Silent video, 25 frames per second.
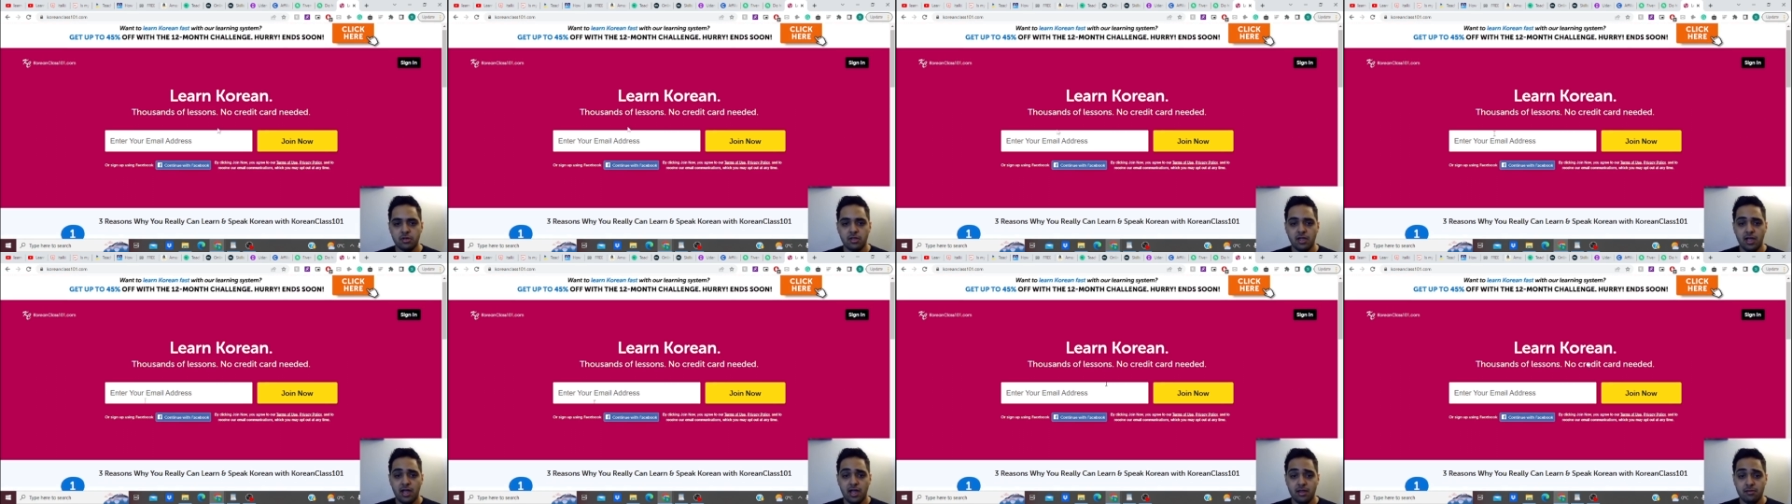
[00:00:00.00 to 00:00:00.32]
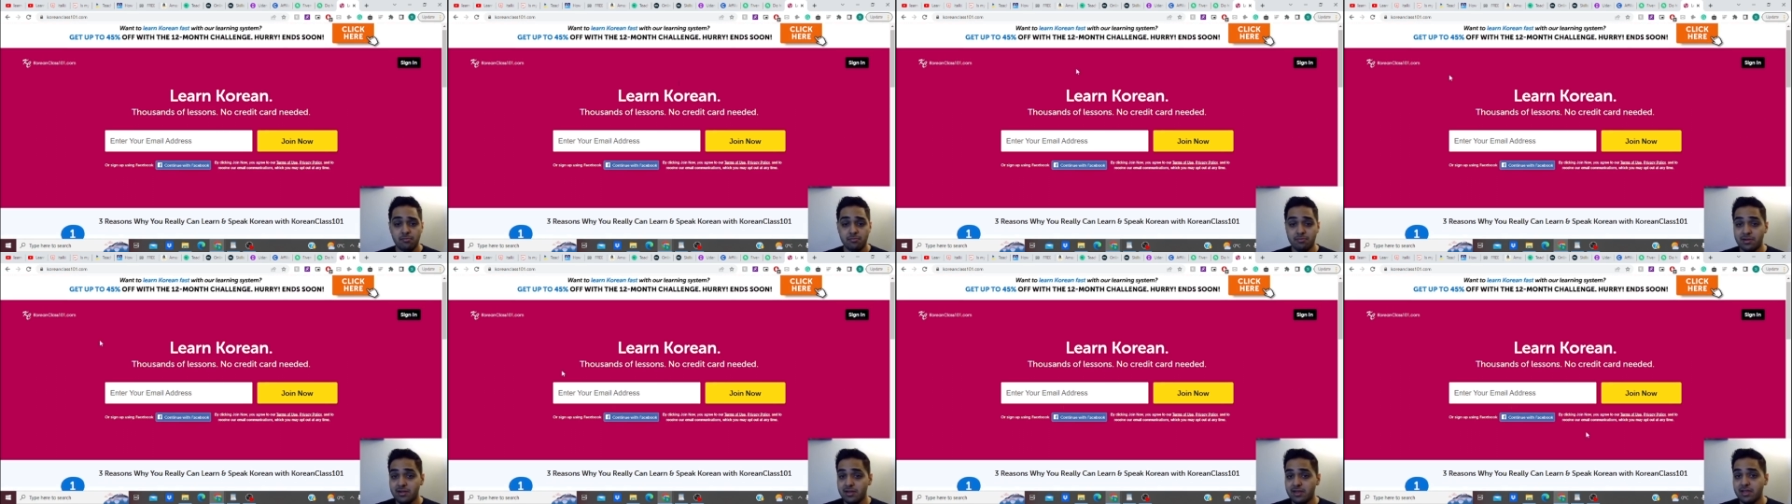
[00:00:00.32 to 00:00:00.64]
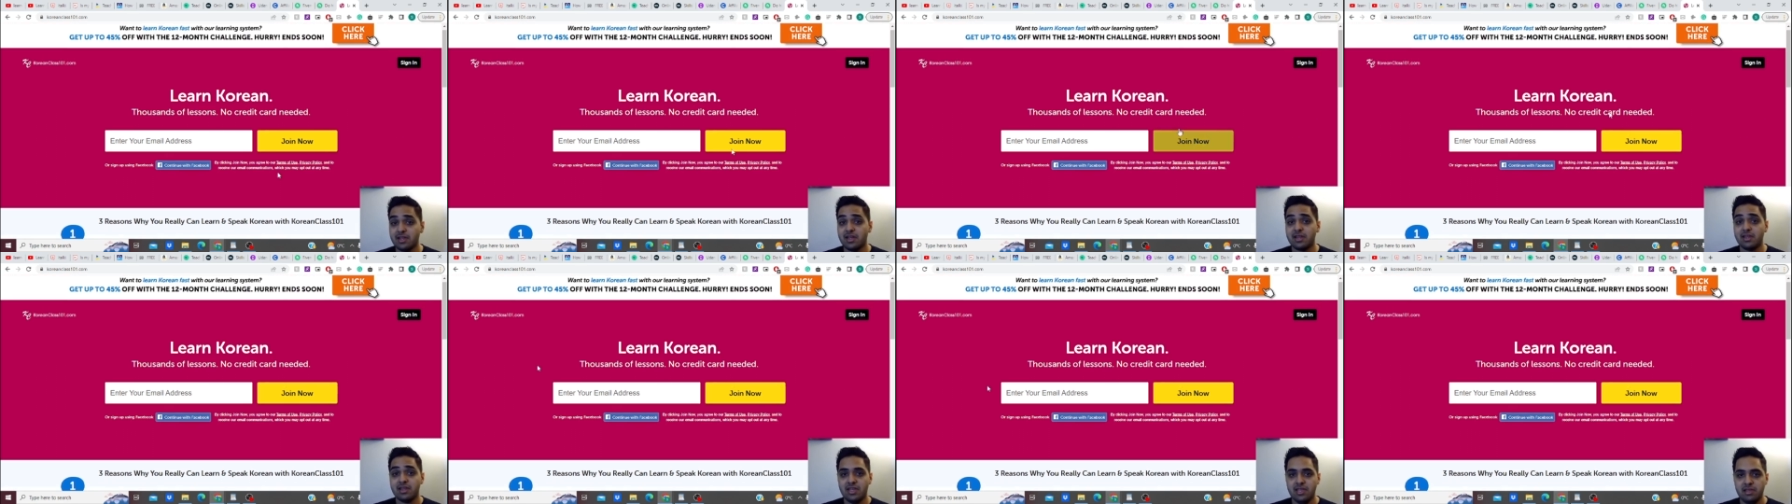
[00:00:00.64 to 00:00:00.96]
and building
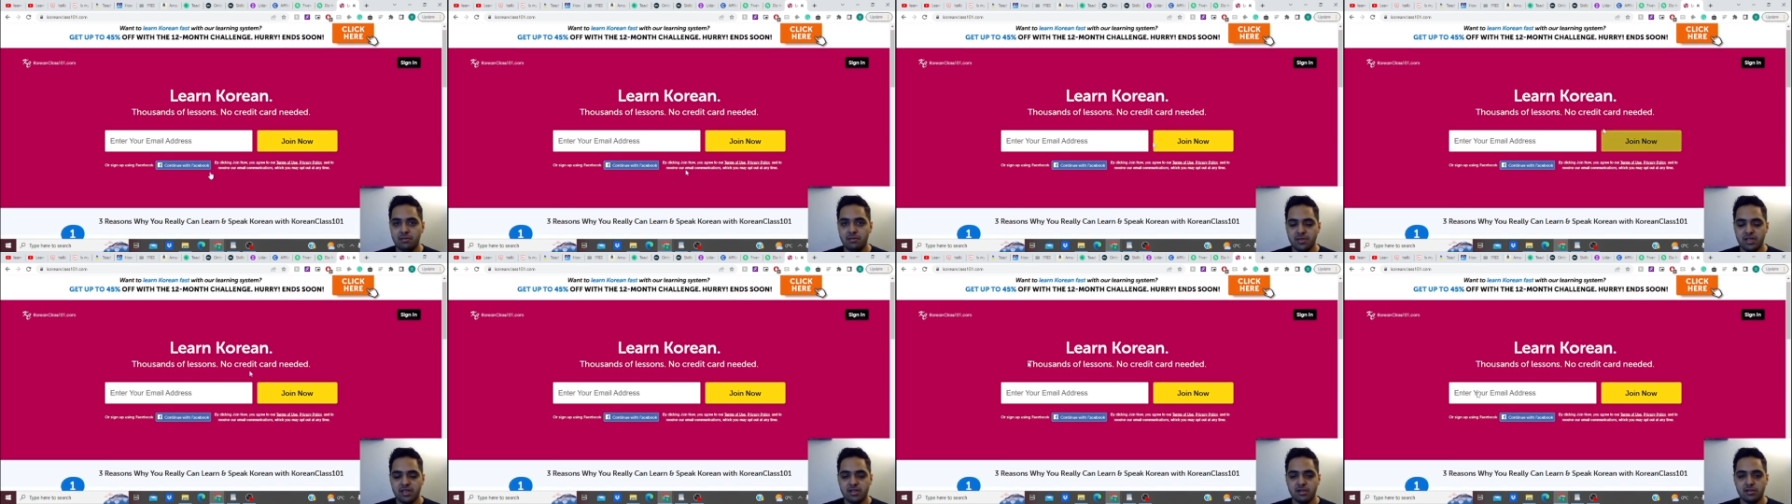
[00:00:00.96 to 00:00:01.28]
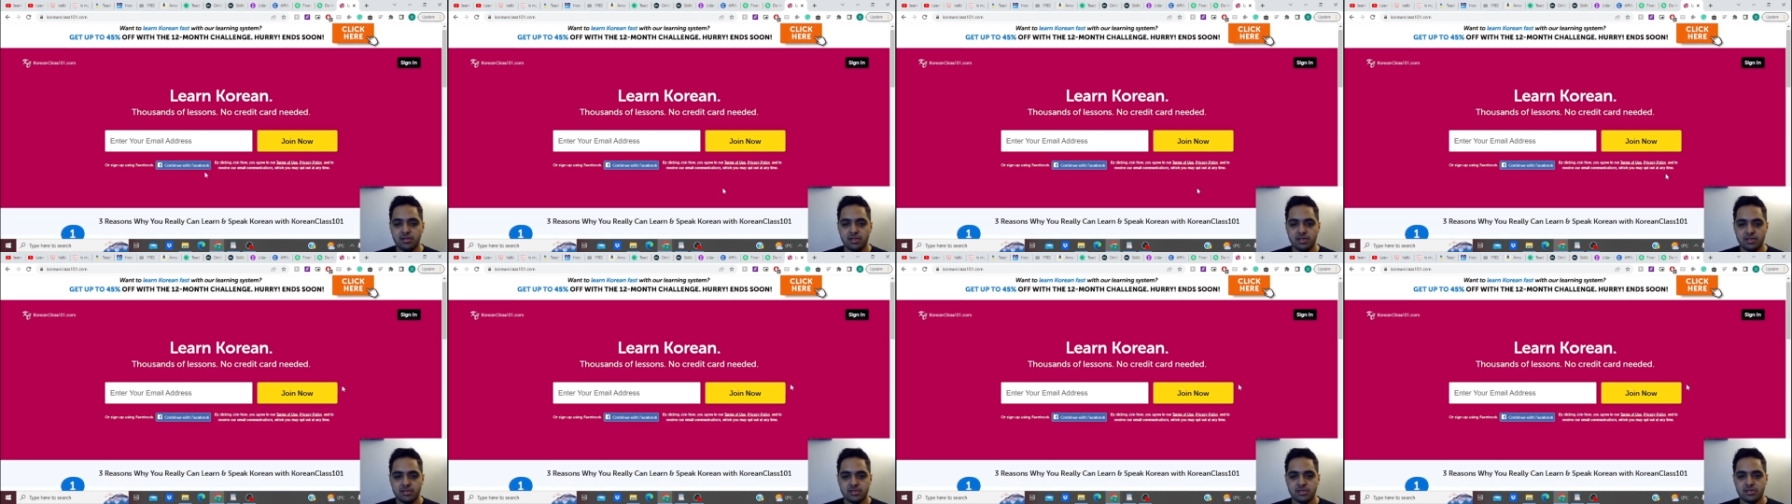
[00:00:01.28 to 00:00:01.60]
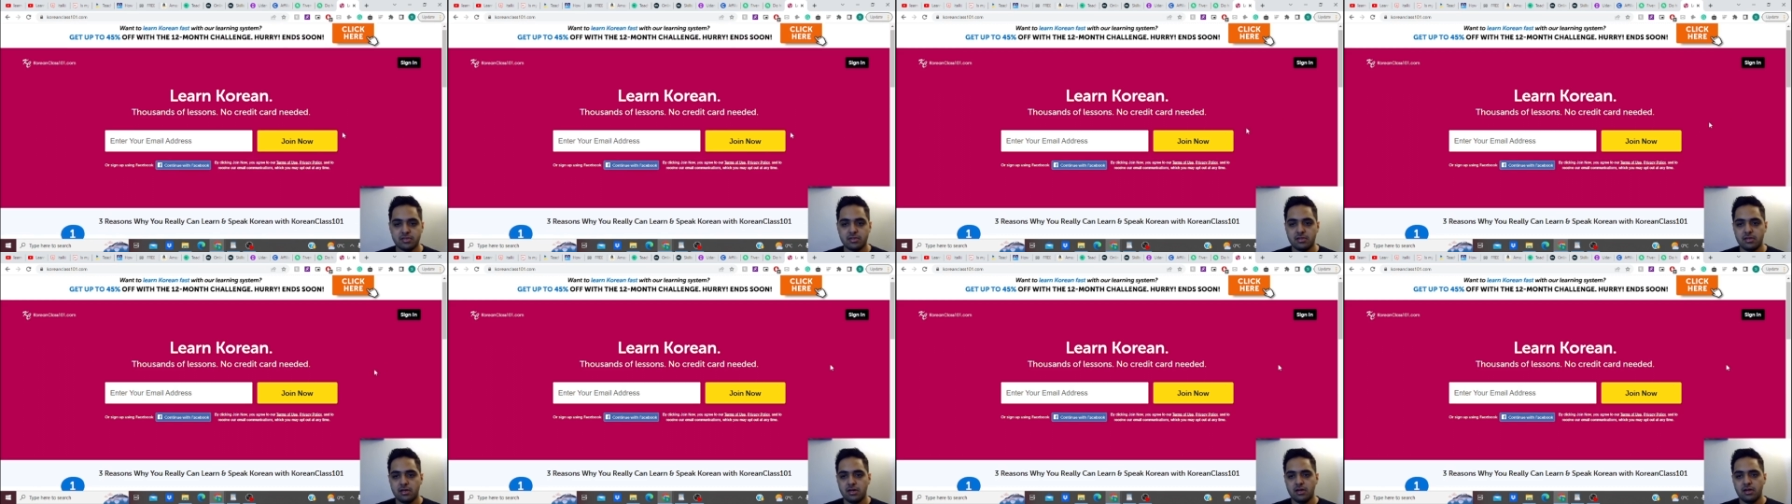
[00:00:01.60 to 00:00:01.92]
an email
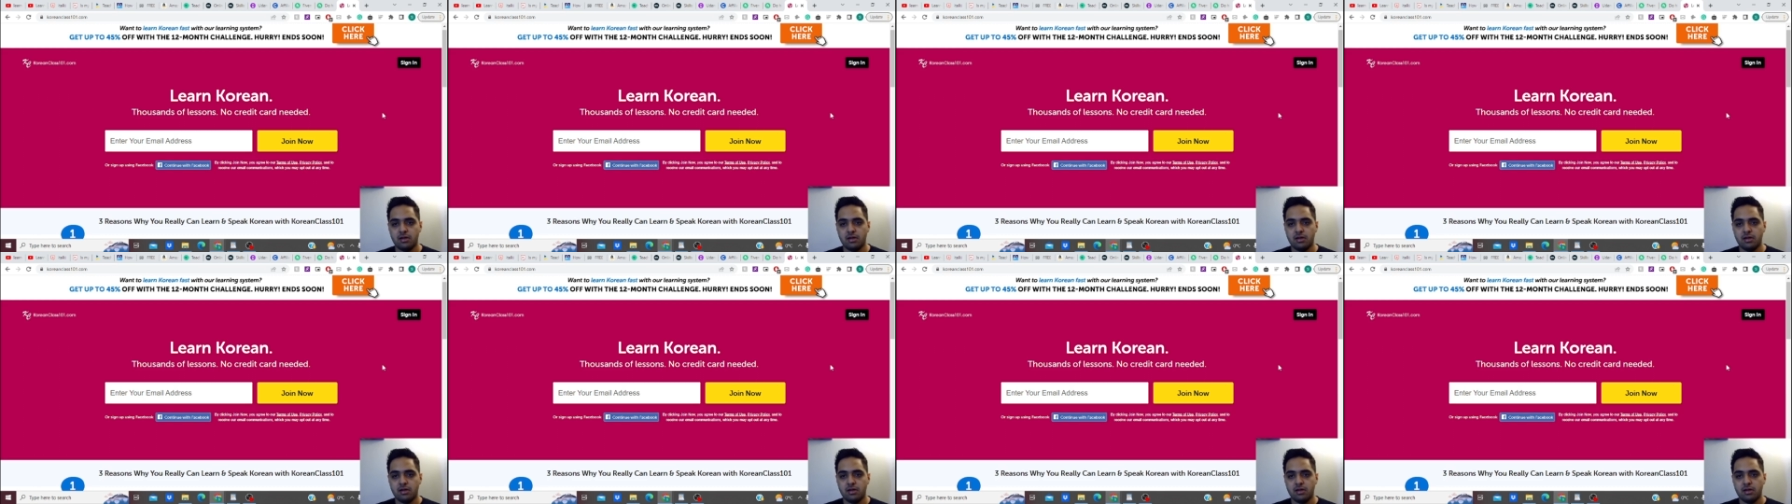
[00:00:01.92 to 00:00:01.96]
list